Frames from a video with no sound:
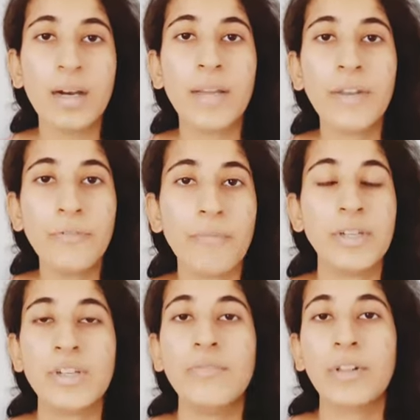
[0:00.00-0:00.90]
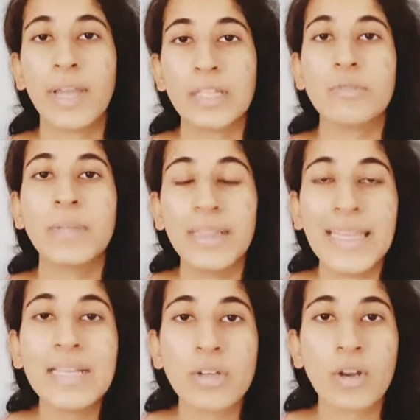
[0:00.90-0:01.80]
information will going to be
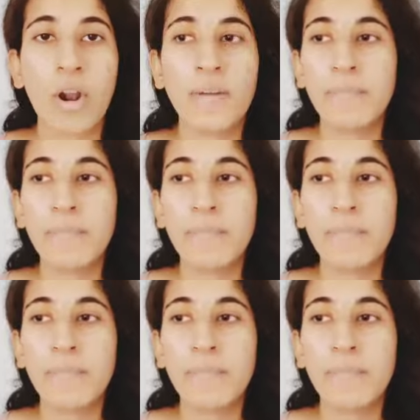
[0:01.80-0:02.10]
leaked or not,